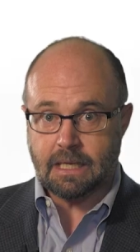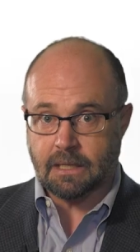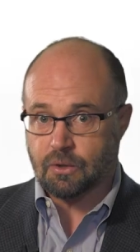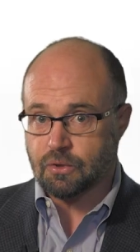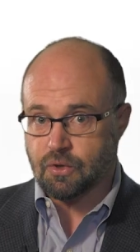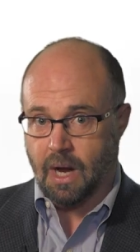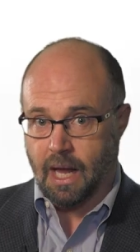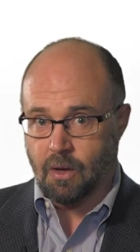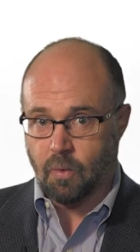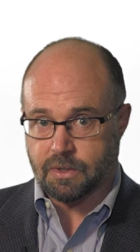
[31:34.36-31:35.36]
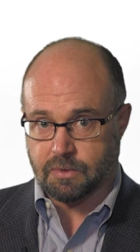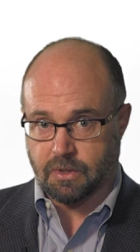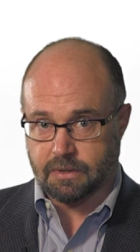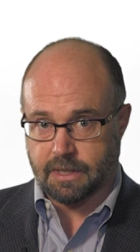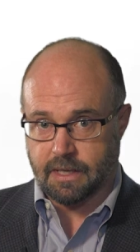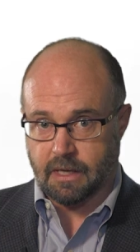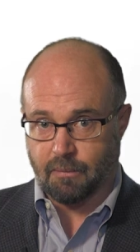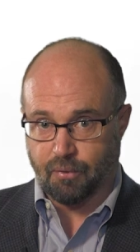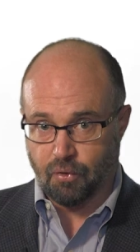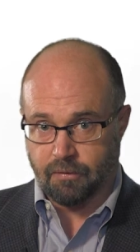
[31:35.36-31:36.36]
clinical trial, which resulted in the
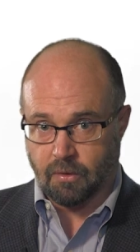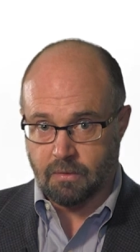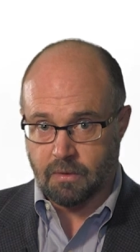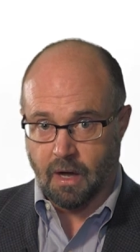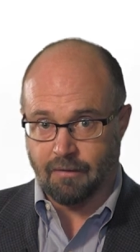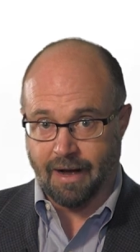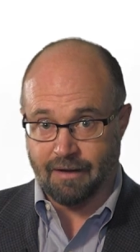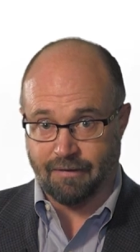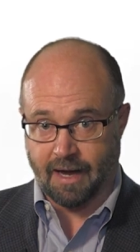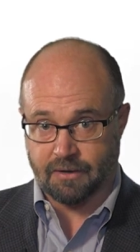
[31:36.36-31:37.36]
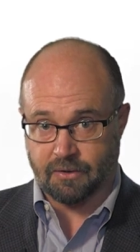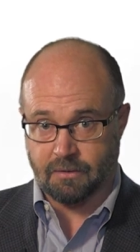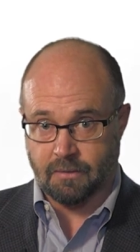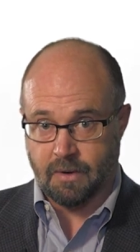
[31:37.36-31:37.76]
approval of iFactor,